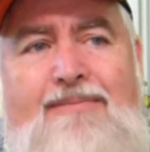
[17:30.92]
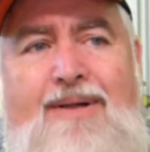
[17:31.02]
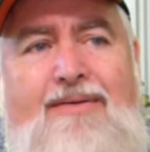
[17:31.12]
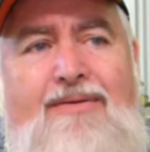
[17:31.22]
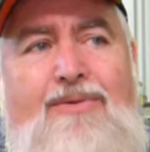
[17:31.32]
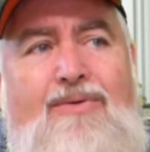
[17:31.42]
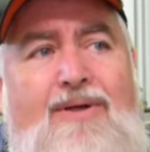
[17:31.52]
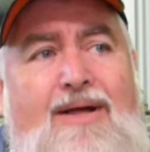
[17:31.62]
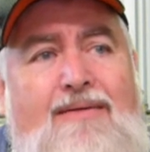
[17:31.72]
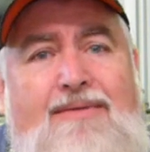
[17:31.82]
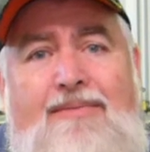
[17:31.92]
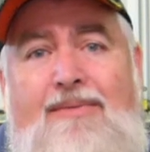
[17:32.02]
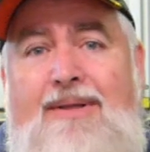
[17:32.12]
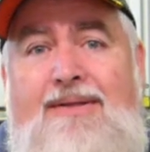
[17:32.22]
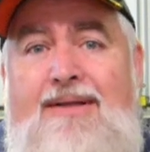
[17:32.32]
a month or more ago, a
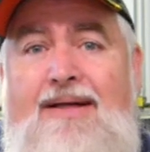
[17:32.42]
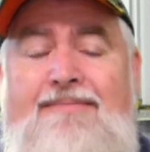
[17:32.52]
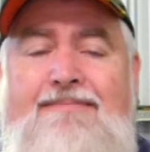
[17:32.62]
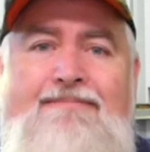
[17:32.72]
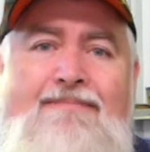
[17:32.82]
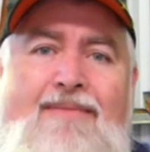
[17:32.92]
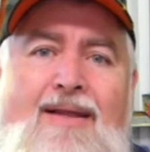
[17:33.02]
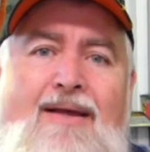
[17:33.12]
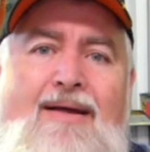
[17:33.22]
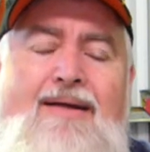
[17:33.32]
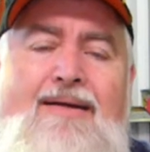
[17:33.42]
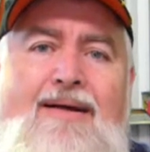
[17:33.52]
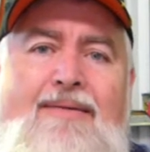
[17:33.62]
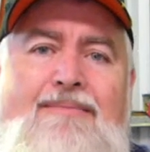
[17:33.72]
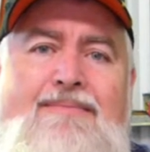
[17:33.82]
couple of months ago, and